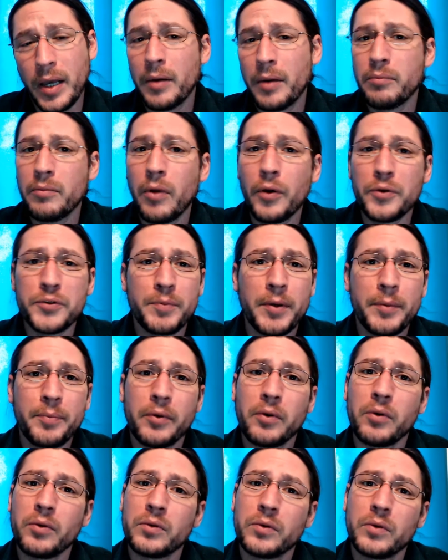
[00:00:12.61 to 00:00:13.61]
Most
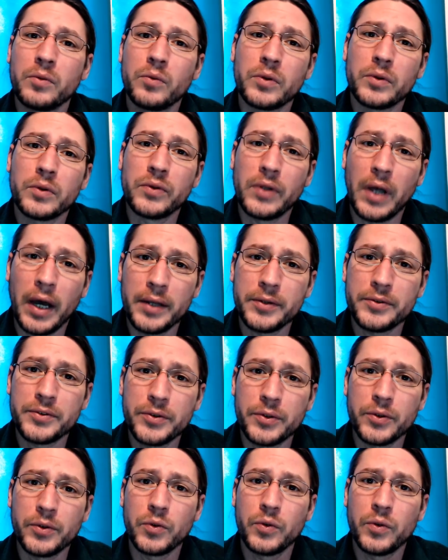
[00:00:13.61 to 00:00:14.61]
people will not
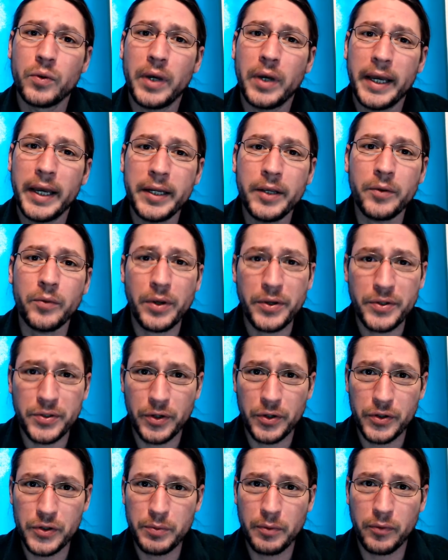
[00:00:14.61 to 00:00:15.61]
do any
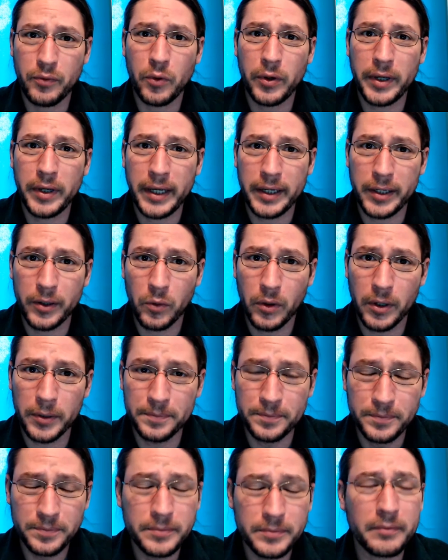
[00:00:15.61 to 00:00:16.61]
research before getting one,
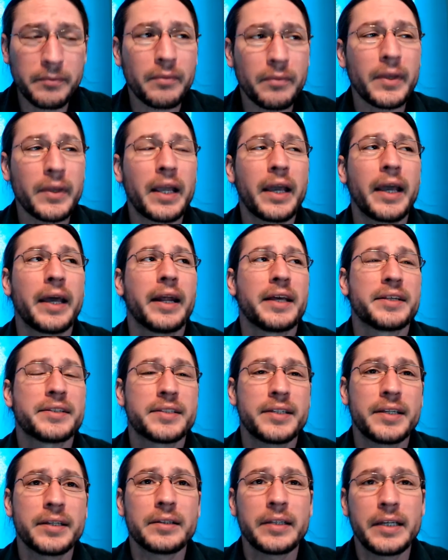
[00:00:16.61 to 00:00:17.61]
and I
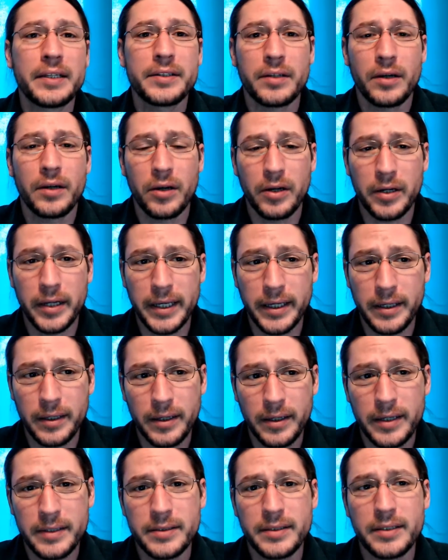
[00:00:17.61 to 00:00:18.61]
see it lead to heartache.
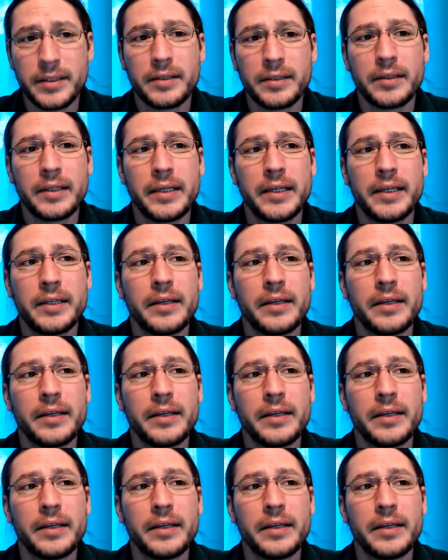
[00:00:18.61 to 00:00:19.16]
I see it lead